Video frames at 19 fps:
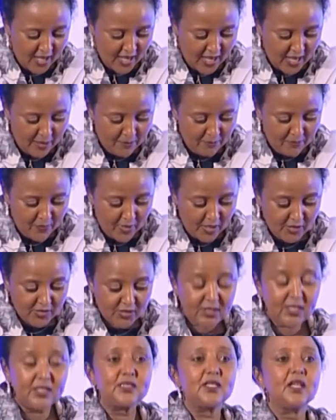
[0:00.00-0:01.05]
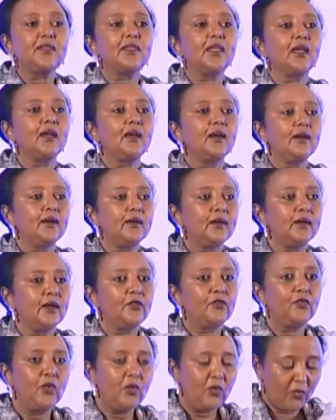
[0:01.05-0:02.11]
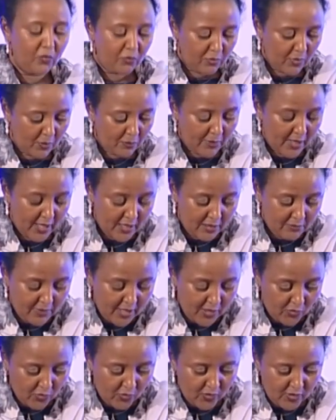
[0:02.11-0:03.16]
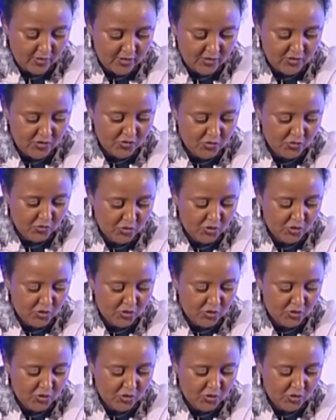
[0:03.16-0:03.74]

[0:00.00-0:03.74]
It's just, I think, for my role is to